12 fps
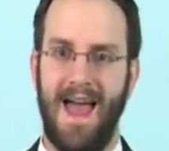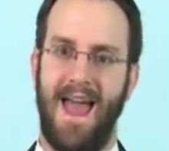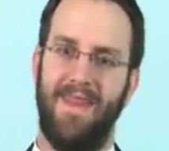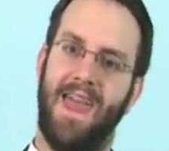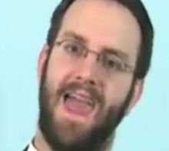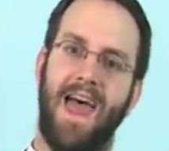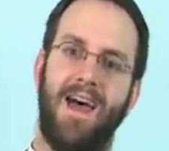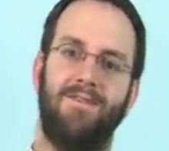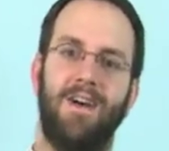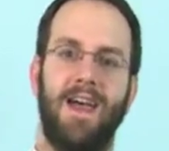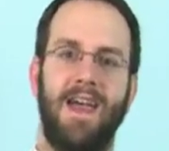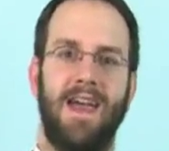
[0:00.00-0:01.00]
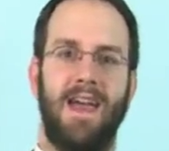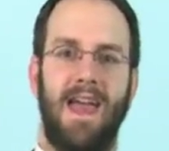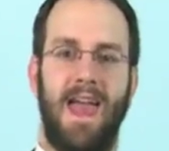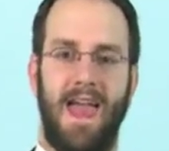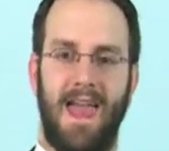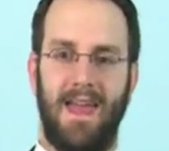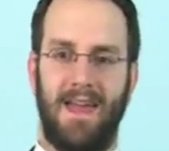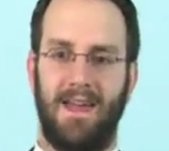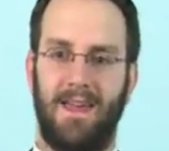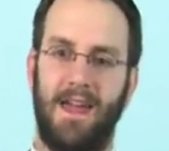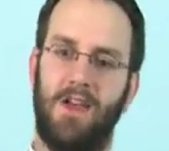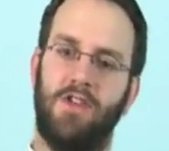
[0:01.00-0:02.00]
And they have
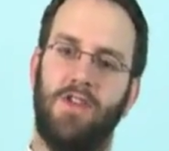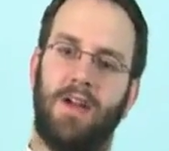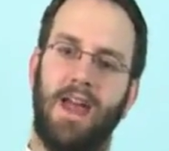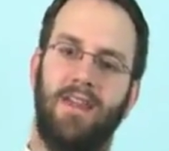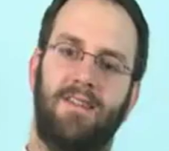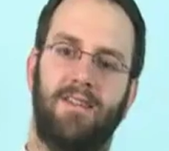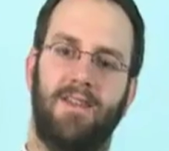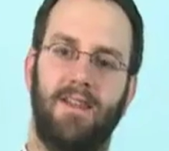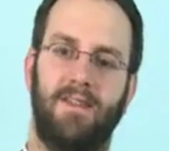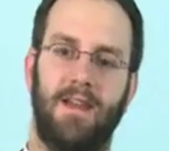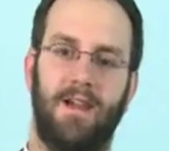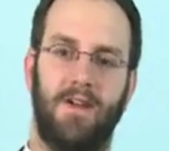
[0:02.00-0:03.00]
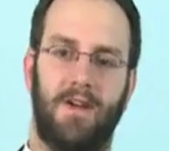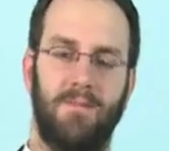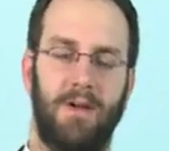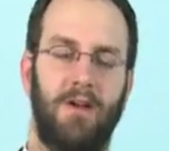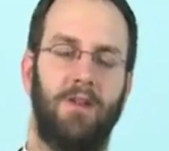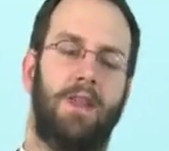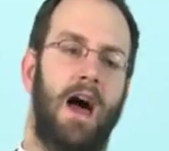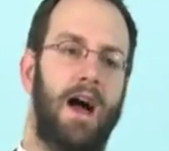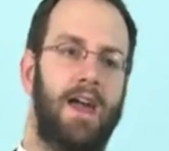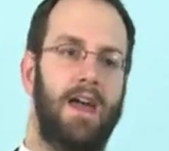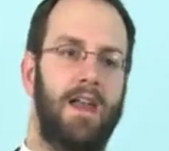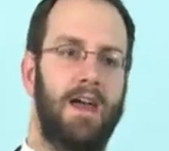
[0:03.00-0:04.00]
each of their cases listed on their computer
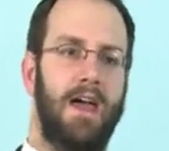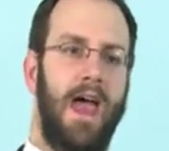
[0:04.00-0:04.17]
docket,